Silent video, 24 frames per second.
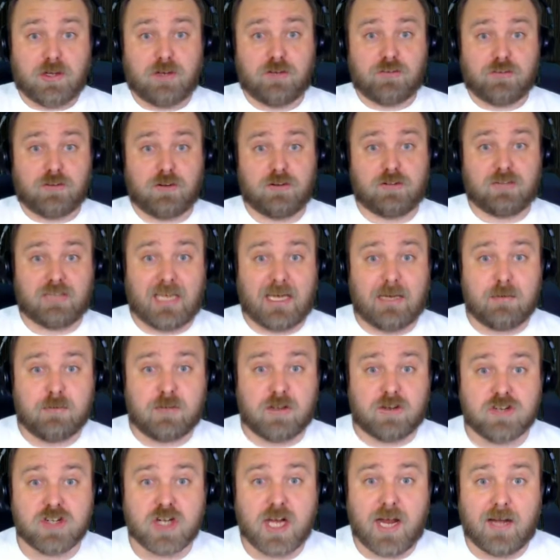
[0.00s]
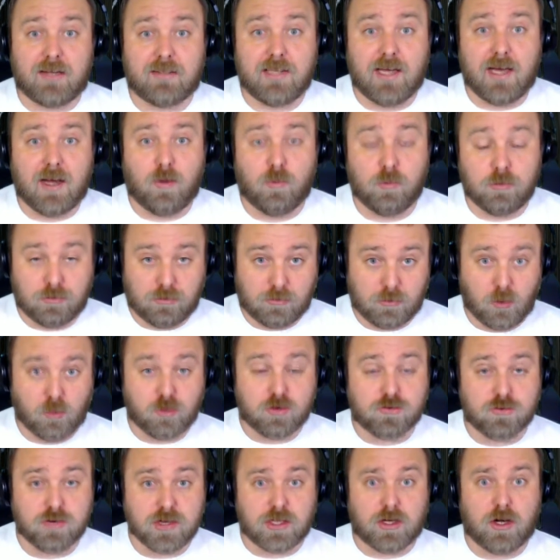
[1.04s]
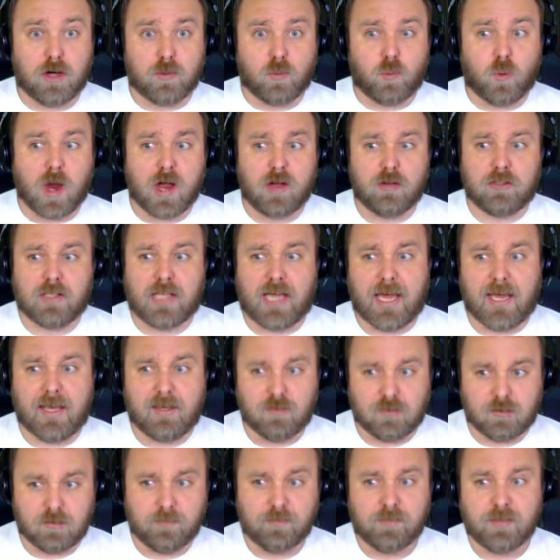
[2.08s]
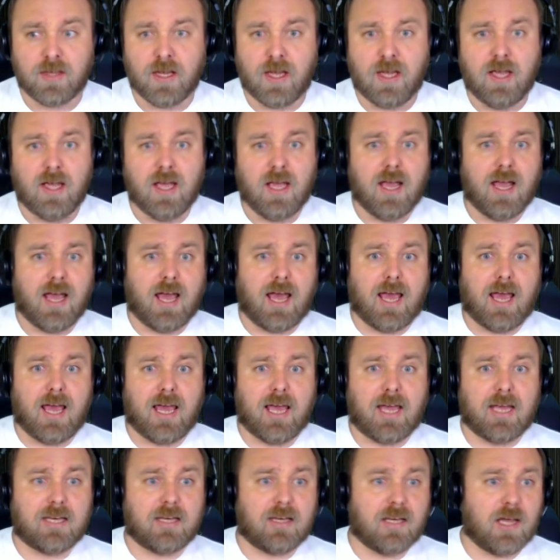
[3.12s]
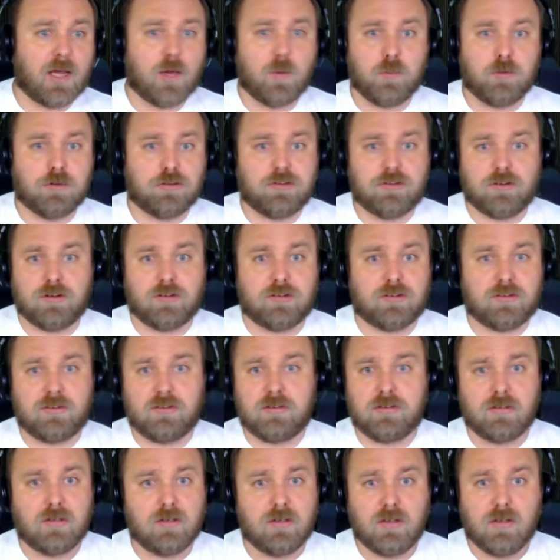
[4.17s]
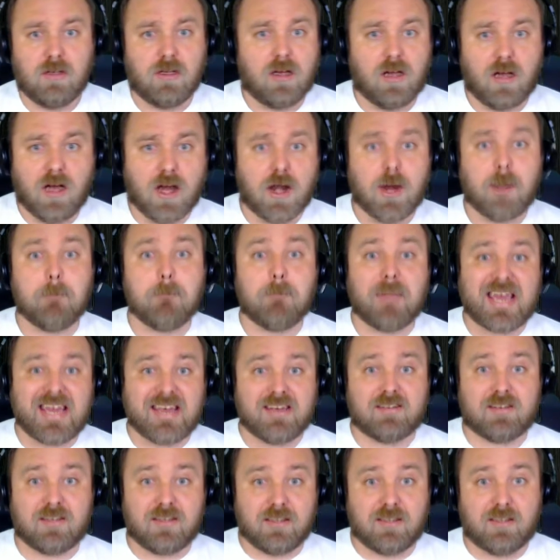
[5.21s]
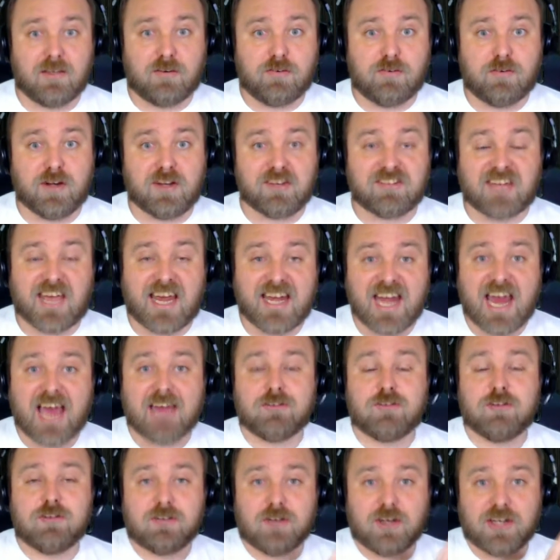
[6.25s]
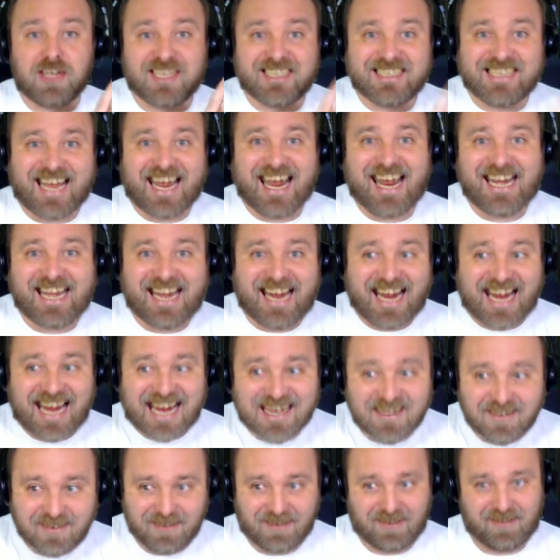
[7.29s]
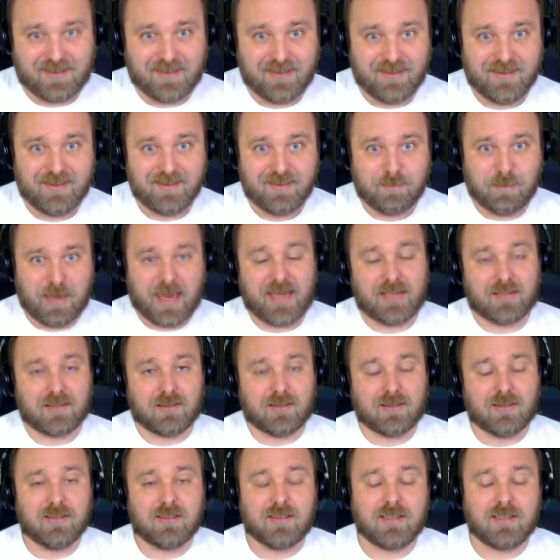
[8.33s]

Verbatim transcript: the first games I checked out, was Ghost Recon Wildlands, and it was just an amazing difference, and that's just on a 1080 panel.